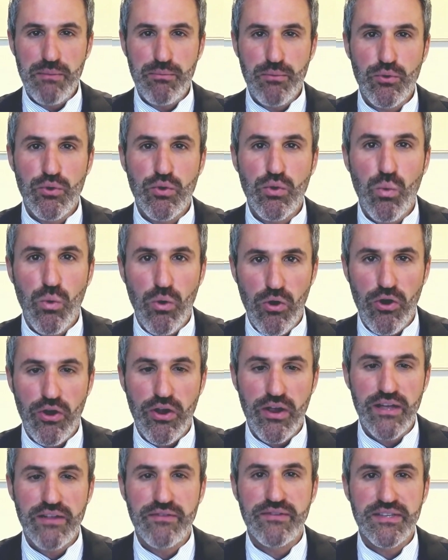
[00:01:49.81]
the people who
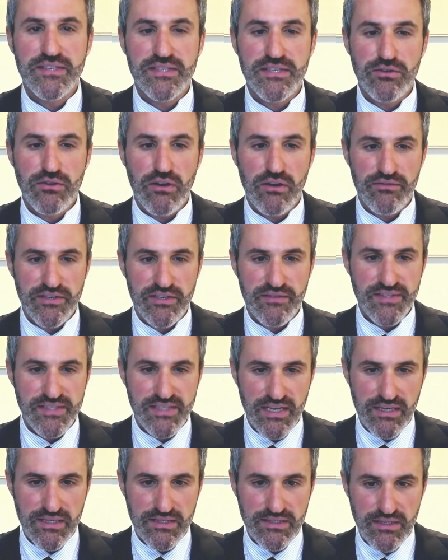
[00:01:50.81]
work in this
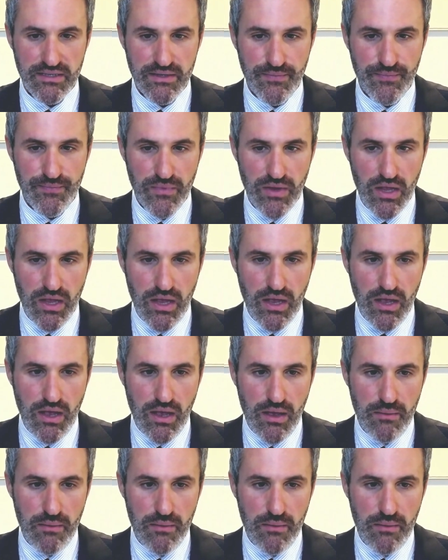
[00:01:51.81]
innovative sector,